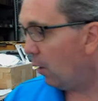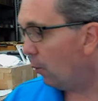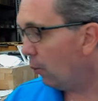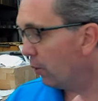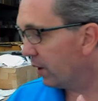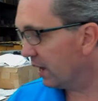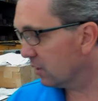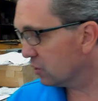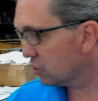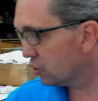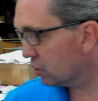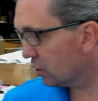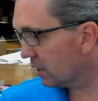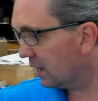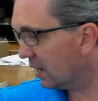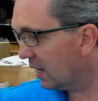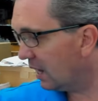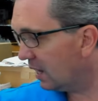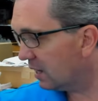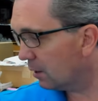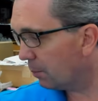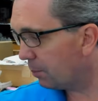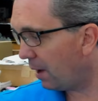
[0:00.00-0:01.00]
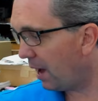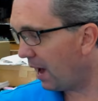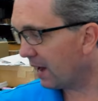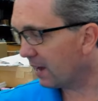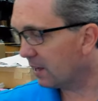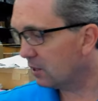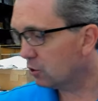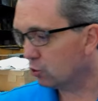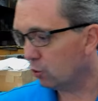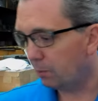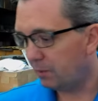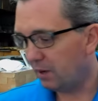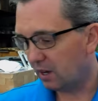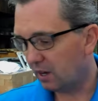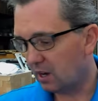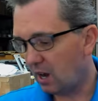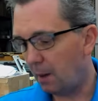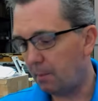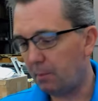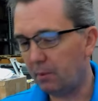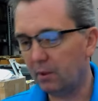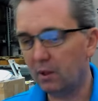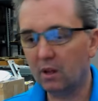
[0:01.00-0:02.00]
what else you're going to get in the package will be a
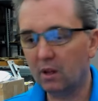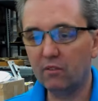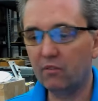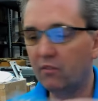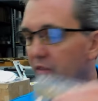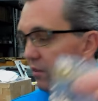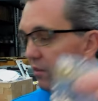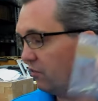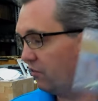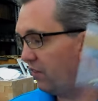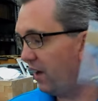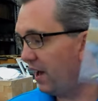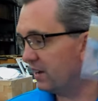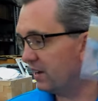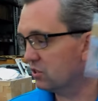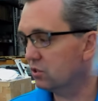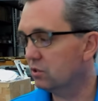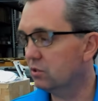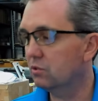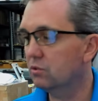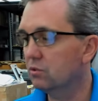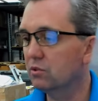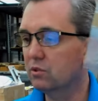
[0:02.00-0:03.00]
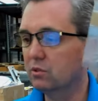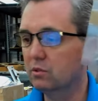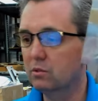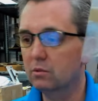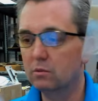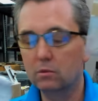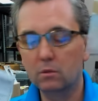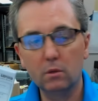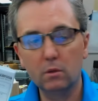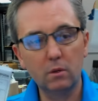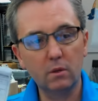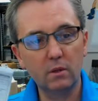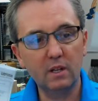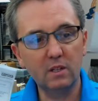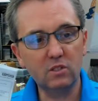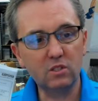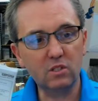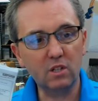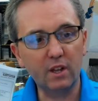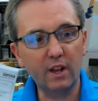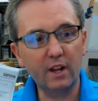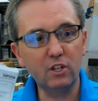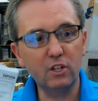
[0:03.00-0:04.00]
couple of fasteners,
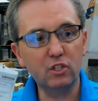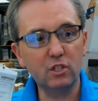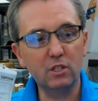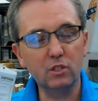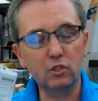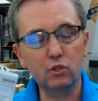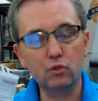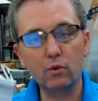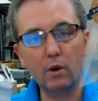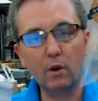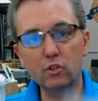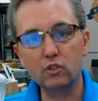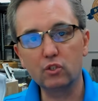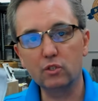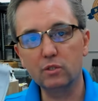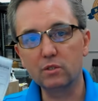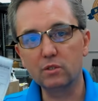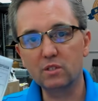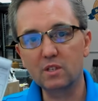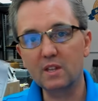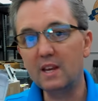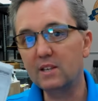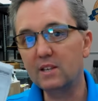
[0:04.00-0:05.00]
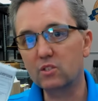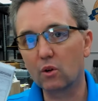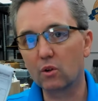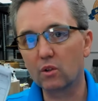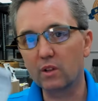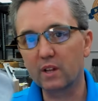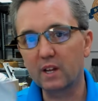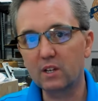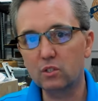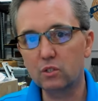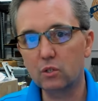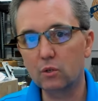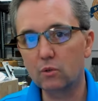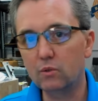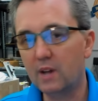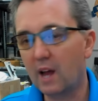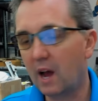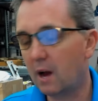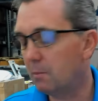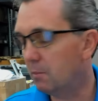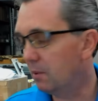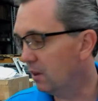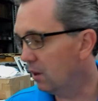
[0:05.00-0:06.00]
installation instructions. These are linked to
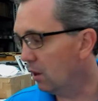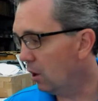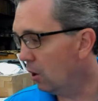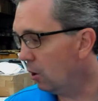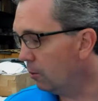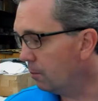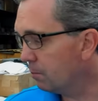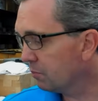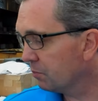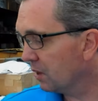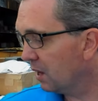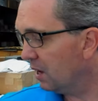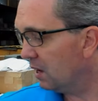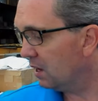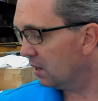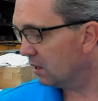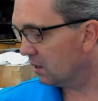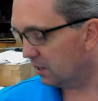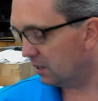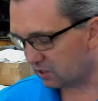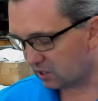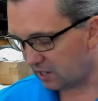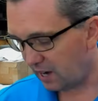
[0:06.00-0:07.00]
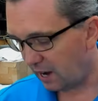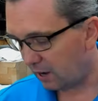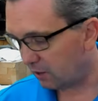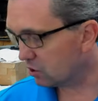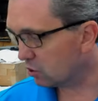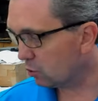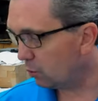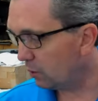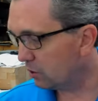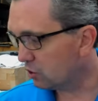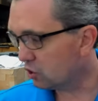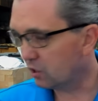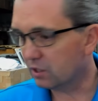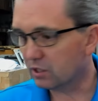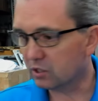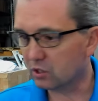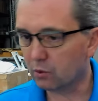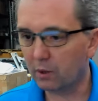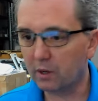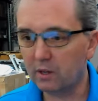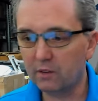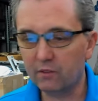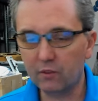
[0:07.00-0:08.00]
down below. Let's now switch to the
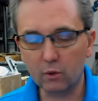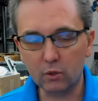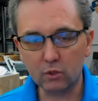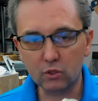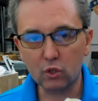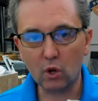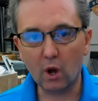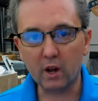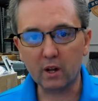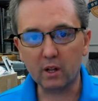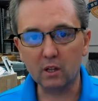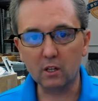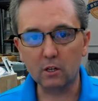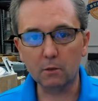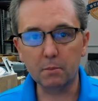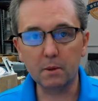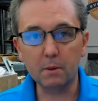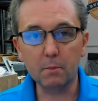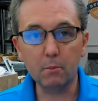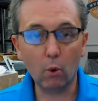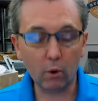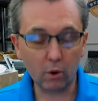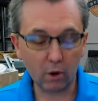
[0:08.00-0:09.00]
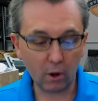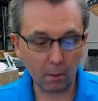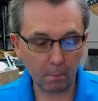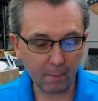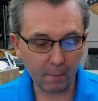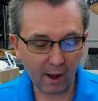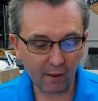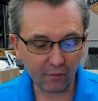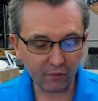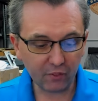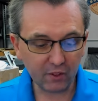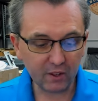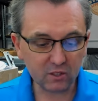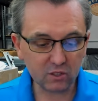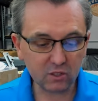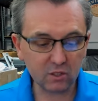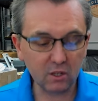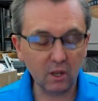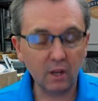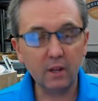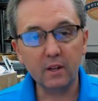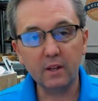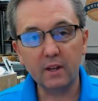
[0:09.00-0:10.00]
screen view and talk a little bit more about
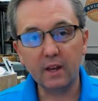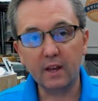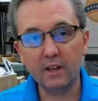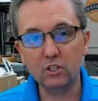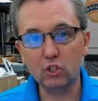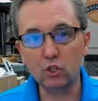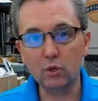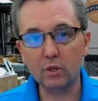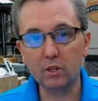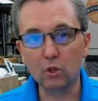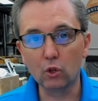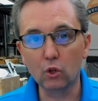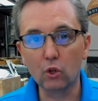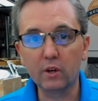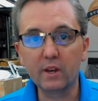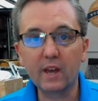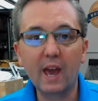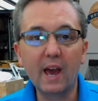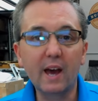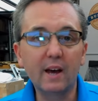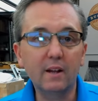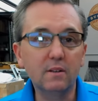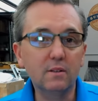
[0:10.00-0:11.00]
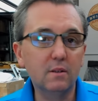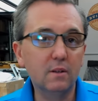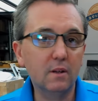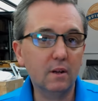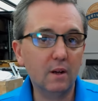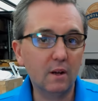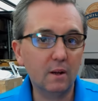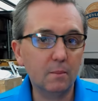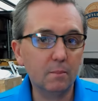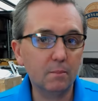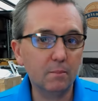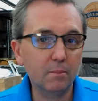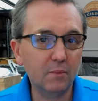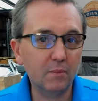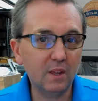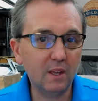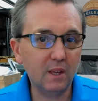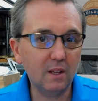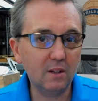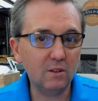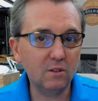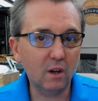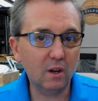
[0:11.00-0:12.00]
this as you can look at um,
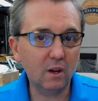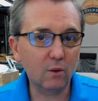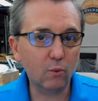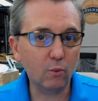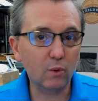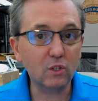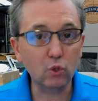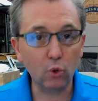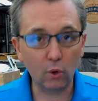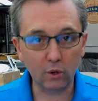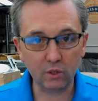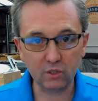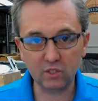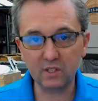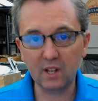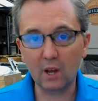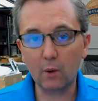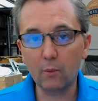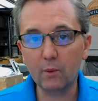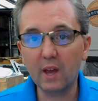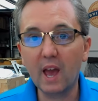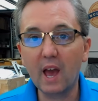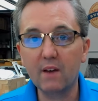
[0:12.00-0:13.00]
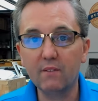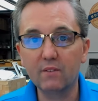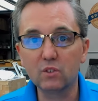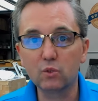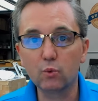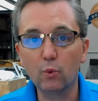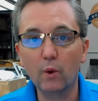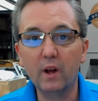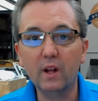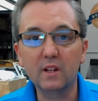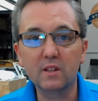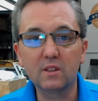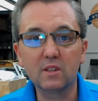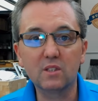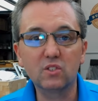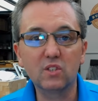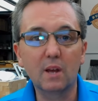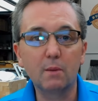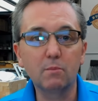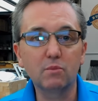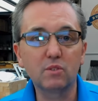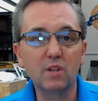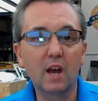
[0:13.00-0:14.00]
the uh, resources that we have as well at the
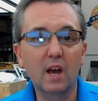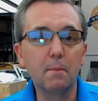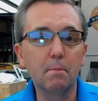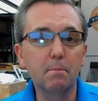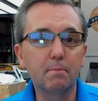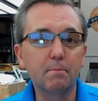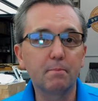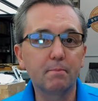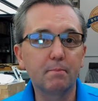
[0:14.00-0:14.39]
same time.